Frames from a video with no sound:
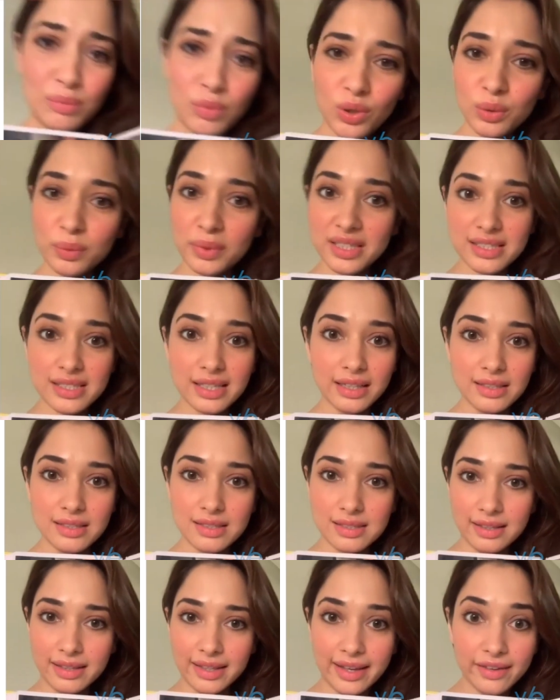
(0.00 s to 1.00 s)
i'm always
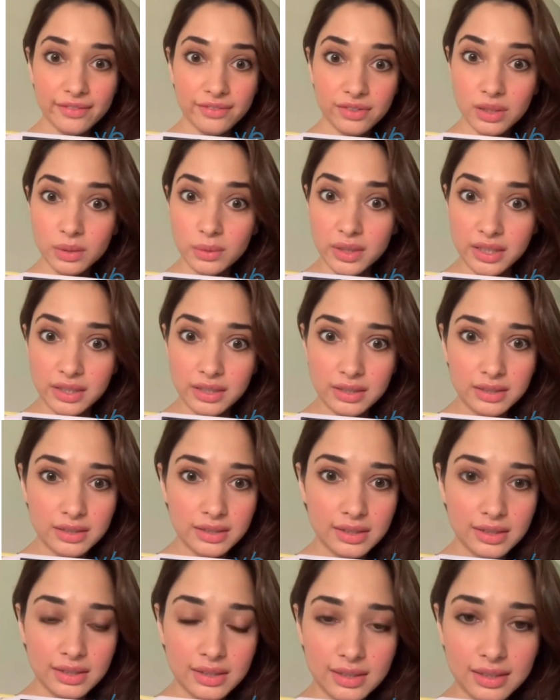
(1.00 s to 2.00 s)
dancing
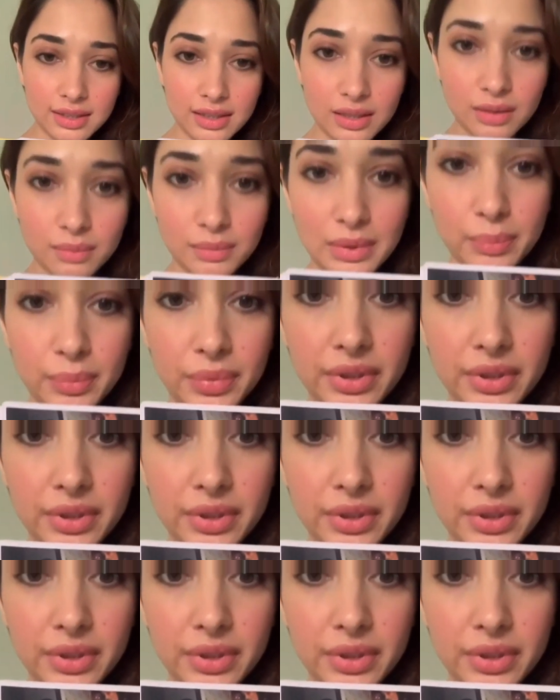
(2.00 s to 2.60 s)
everywhere my